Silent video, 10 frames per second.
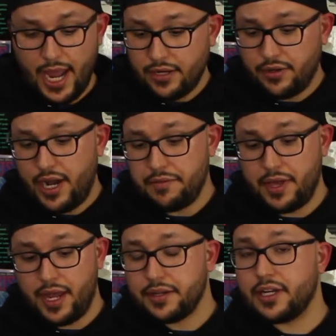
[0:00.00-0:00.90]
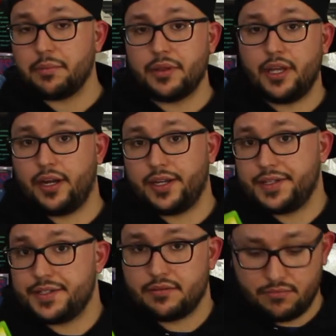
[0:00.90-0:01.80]
I don't know how that ended up in there. I
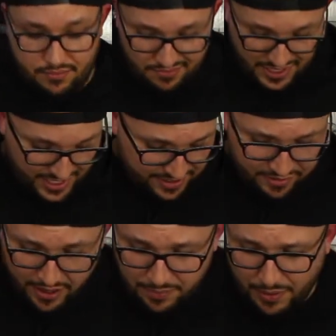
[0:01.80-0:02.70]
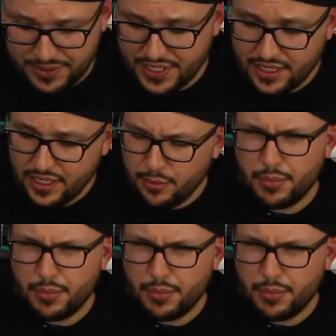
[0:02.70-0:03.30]
guess grabbed it by mistake.